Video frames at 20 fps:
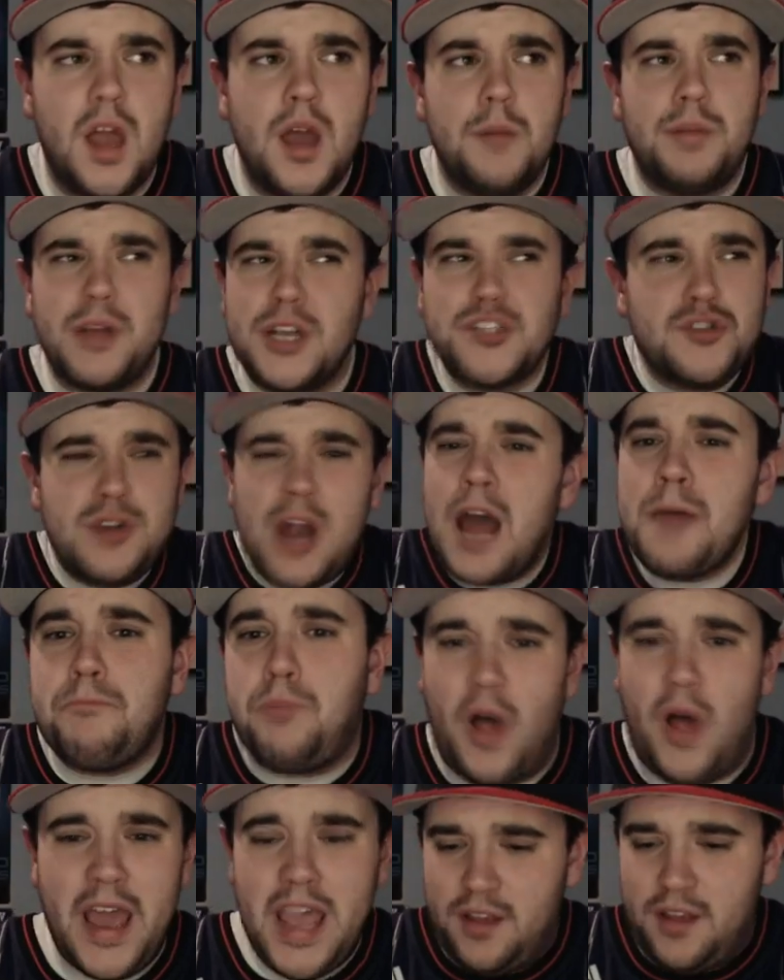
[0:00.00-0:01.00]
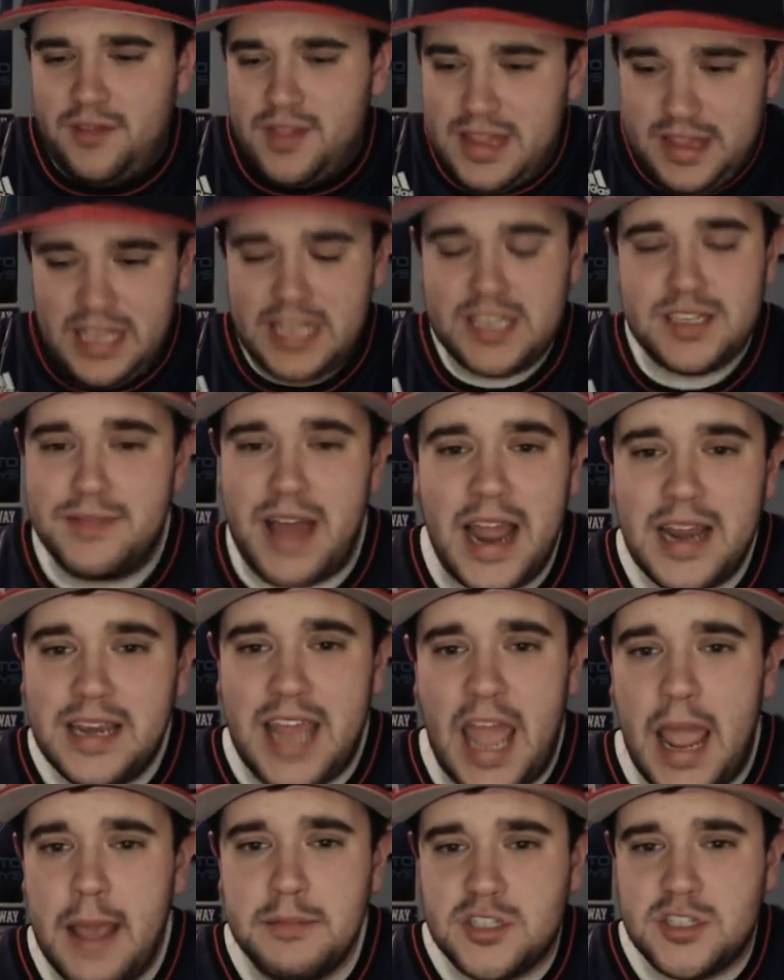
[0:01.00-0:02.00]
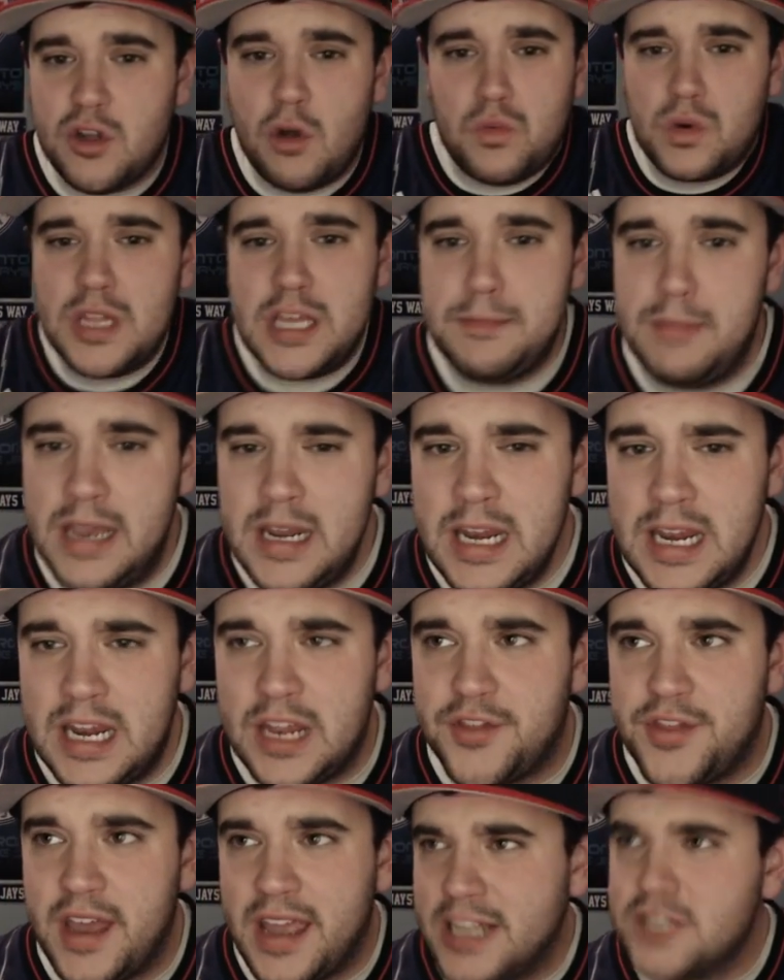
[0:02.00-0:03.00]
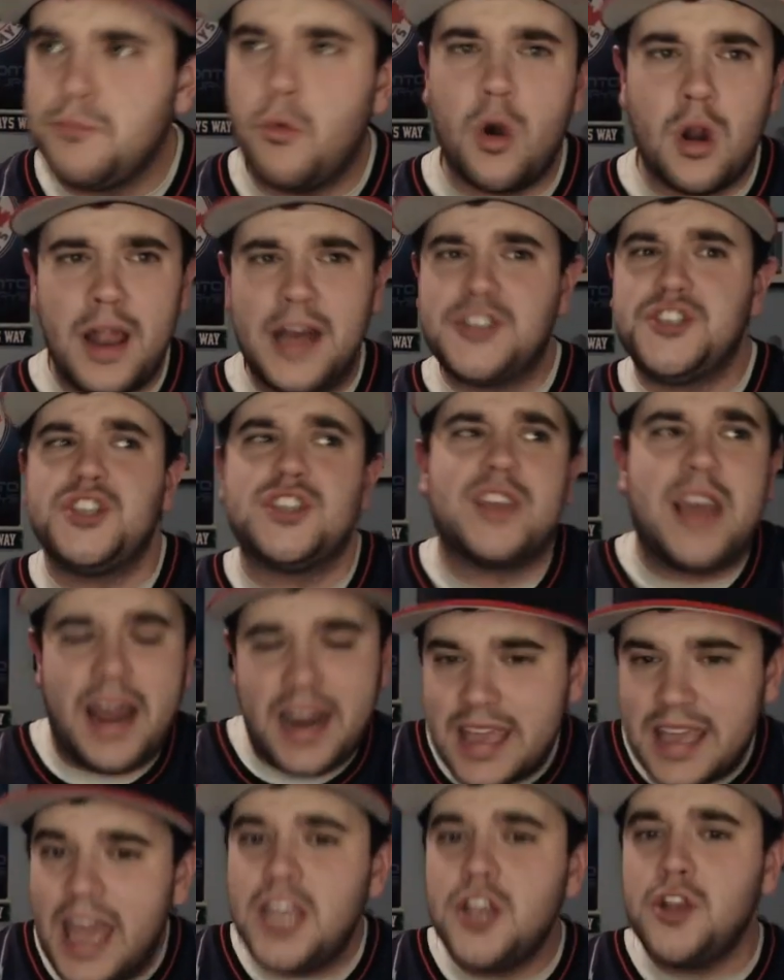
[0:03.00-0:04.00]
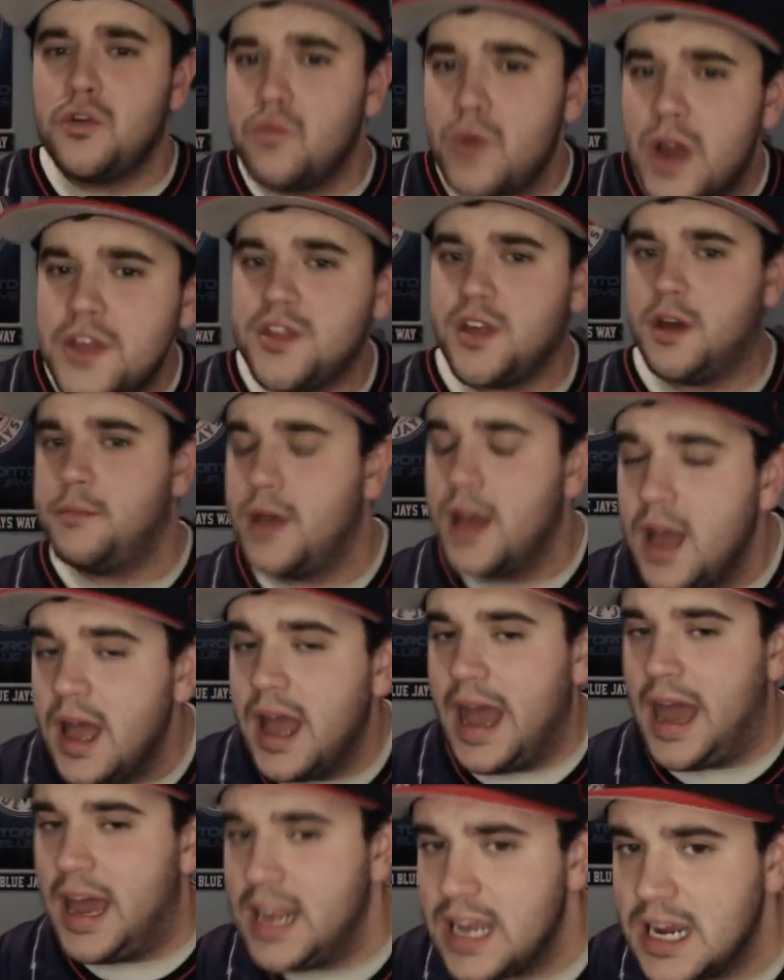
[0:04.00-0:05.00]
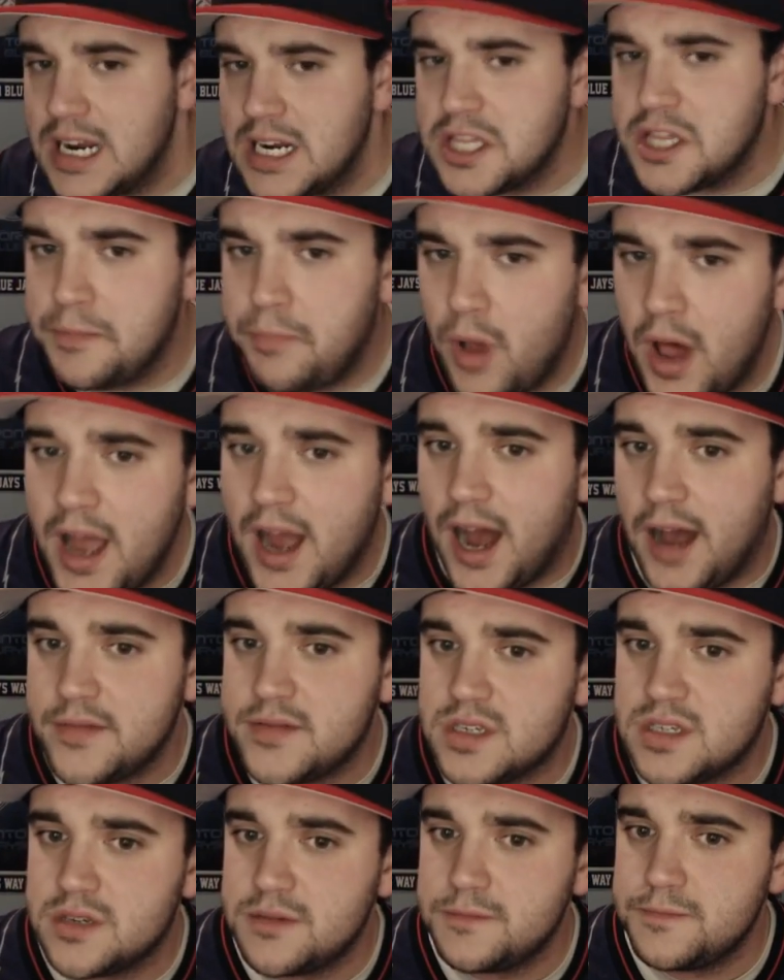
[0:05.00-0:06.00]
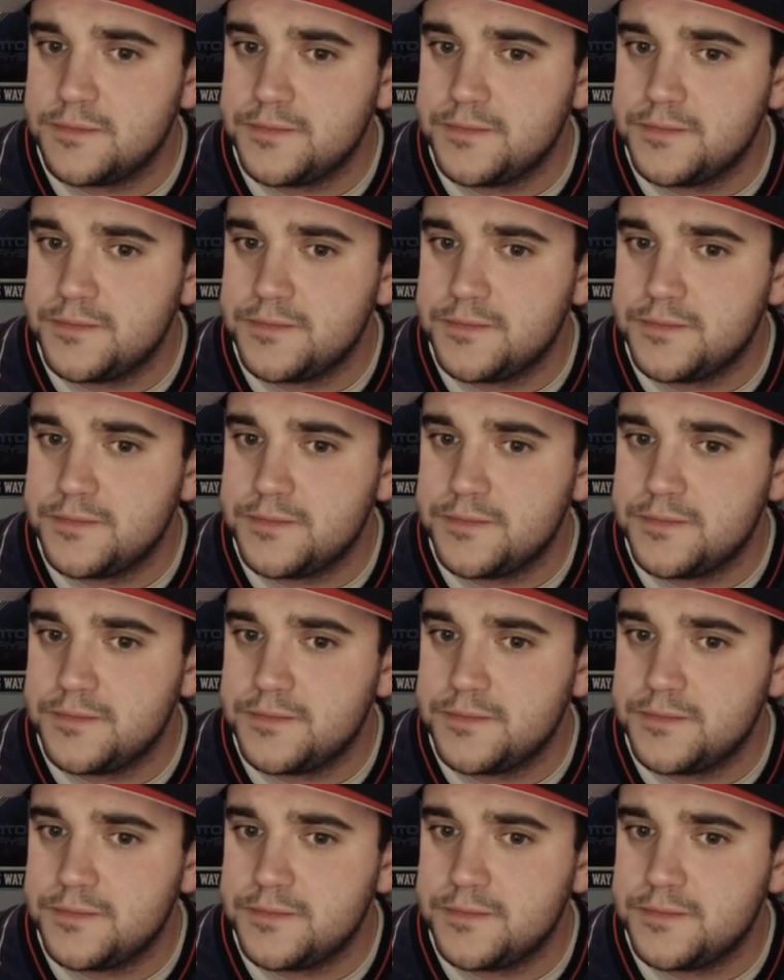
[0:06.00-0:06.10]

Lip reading: because you're not playing, these 9 games don't really mean anything. It's more or less just kind of get your rhythm heading into the playoffs.